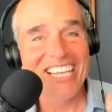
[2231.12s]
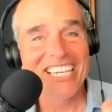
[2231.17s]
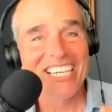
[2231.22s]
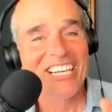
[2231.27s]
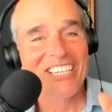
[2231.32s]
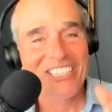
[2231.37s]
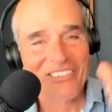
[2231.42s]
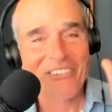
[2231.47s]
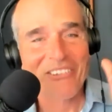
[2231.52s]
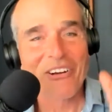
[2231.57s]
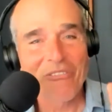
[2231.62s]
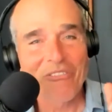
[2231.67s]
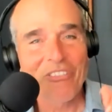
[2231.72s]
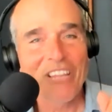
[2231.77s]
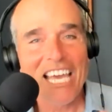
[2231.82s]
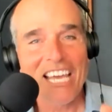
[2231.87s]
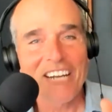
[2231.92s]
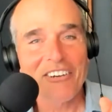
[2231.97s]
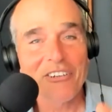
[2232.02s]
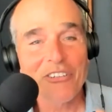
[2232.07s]
I mean, you're a
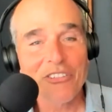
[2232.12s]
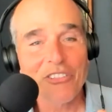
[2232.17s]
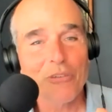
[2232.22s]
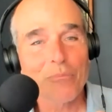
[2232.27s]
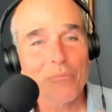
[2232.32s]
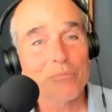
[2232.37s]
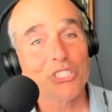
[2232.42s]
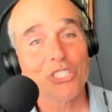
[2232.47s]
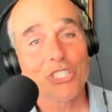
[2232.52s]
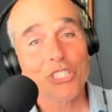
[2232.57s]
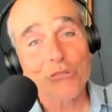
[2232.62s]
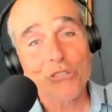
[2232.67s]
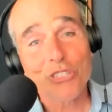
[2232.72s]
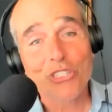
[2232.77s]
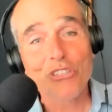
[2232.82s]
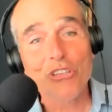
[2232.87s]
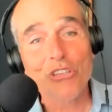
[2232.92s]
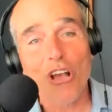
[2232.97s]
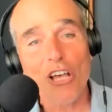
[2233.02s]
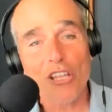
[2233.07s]
flat earther, but you
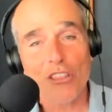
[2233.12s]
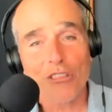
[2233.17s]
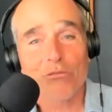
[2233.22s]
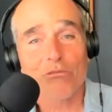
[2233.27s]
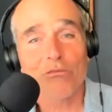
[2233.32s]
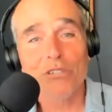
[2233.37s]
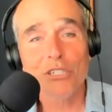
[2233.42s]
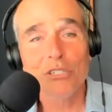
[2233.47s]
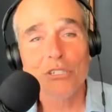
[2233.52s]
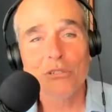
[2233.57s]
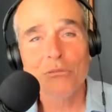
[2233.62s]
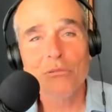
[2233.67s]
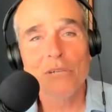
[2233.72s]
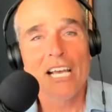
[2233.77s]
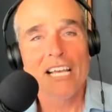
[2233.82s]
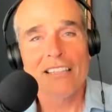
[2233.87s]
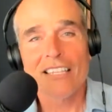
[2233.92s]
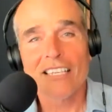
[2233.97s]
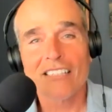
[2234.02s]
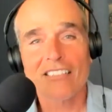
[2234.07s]
saw through
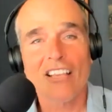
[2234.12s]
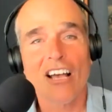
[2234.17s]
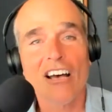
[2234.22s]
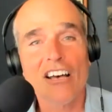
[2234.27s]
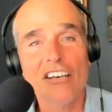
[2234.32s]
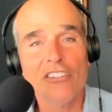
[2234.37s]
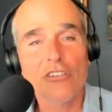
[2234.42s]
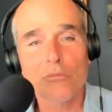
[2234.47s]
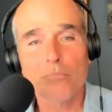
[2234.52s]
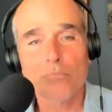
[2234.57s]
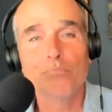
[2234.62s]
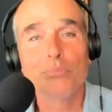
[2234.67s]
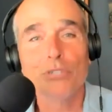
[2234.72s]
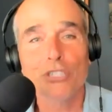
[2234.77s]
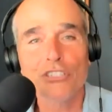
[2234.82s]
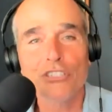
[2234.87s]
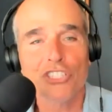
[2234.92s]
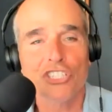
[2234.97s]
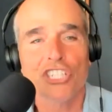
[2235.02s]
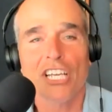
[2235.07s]
this other
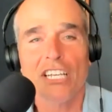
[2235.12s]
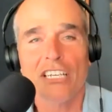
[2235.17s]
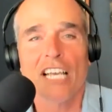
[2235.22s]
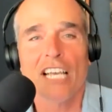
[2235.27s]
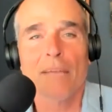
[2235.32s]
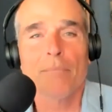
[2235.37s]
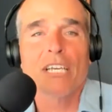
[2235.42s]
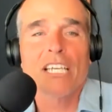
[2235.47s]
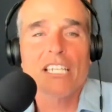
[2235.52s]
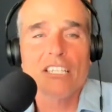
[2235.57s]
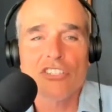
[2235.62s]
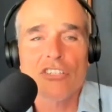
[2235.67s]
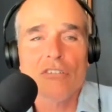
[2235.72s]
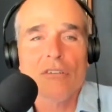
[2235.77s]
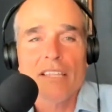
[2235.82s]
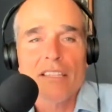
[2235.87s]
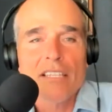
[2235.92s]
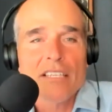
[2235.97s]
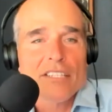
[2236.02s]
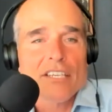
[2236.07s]
bullshit because
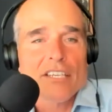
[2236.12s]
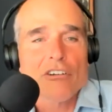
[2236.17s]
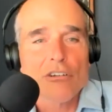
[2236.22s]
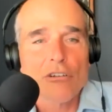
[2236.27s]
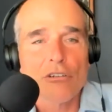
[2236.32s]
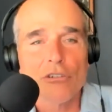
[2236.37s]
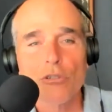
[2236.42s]
you had this